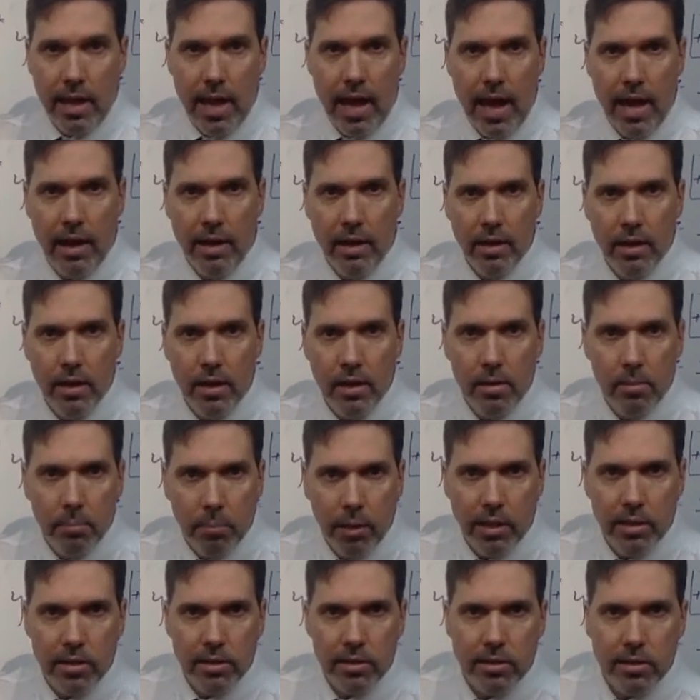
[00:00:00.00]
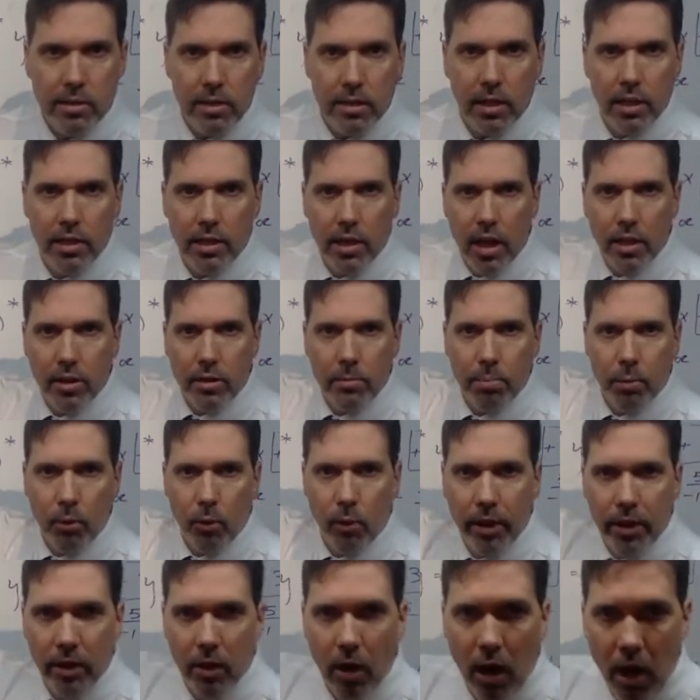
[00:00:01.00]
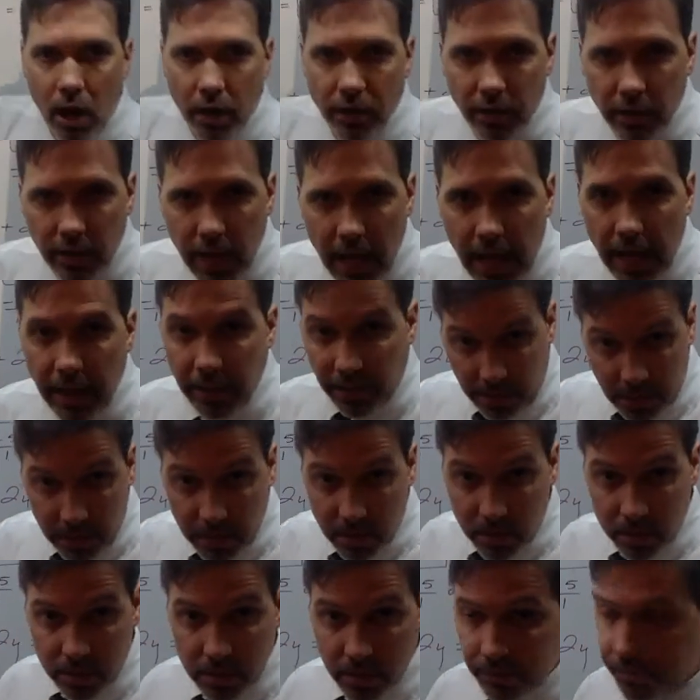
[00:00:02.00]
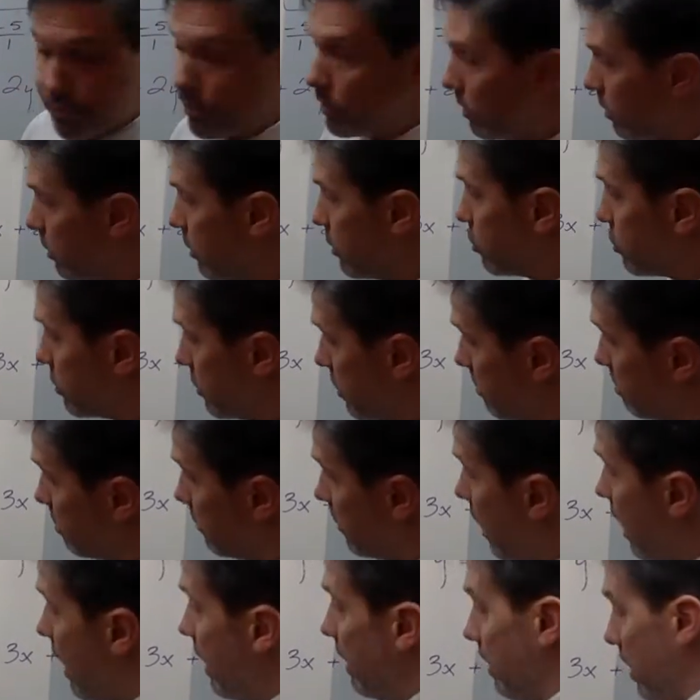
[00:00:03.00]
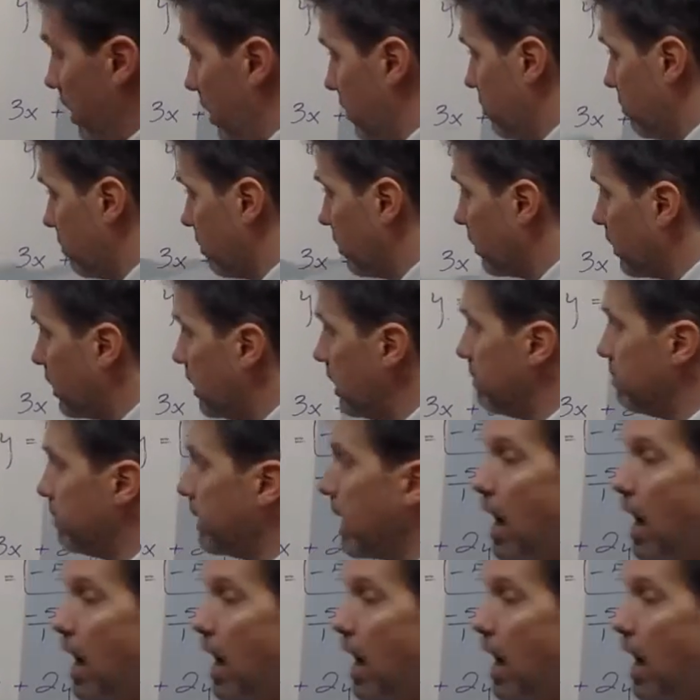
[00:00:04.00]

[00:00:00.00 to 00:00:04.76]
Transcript: that, but it's still another point on the line. This is a very steep line, and you could keep